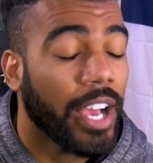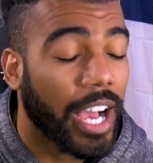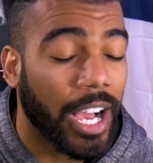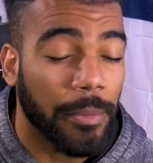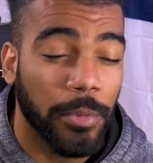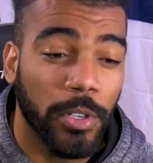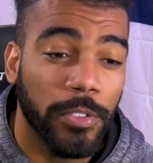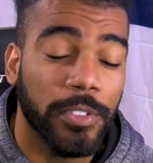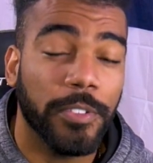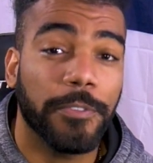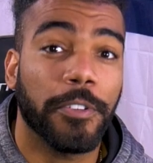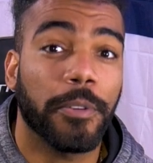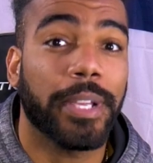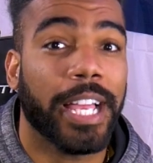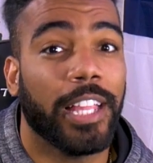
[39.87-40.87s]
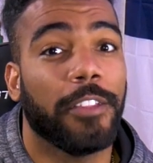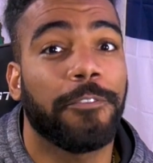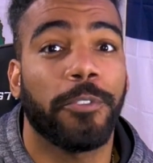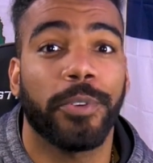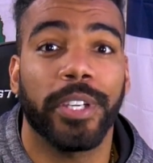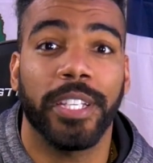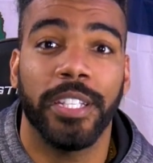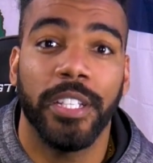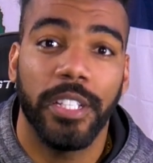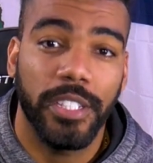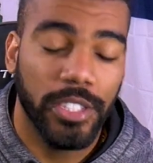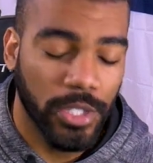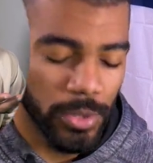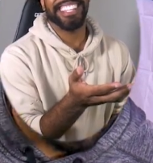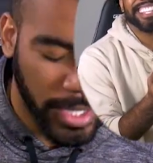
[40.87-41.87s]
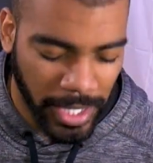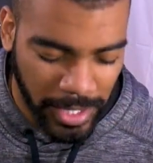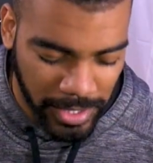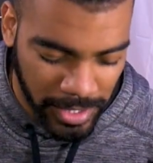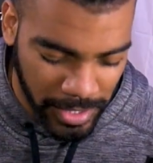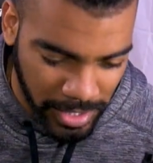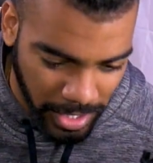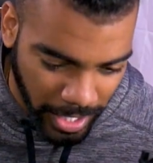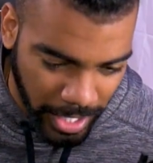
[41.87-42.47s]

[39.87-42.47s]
I moved California to Texas.